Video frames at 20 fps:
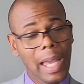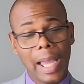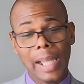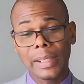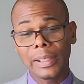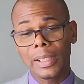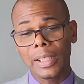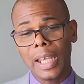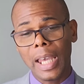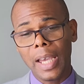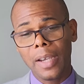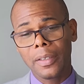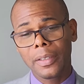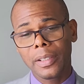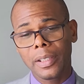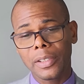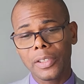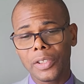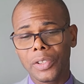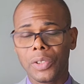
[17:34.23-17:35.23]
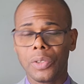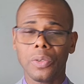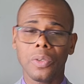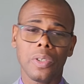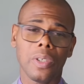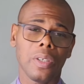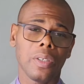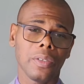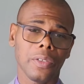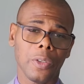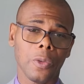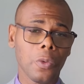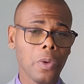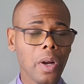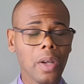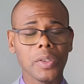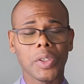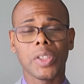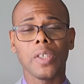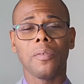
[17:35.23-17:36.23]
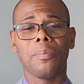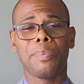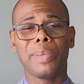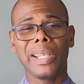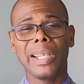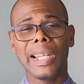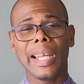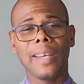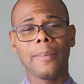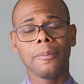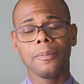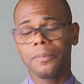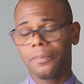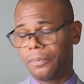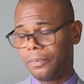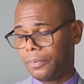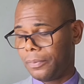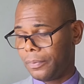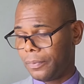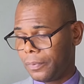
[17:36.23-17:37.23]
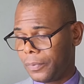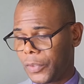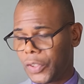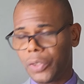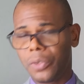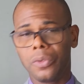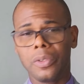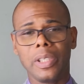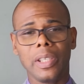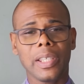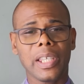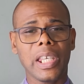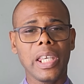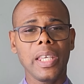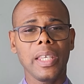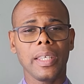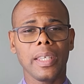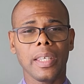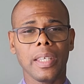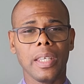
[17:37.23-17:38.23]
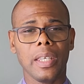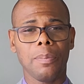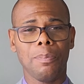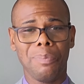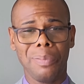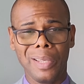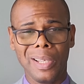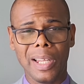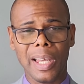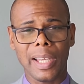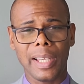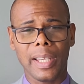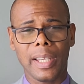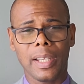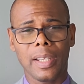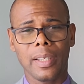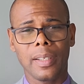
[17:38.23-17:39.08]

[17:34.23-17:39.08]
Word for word: And the elders took the words of Balaam to their king, Balak.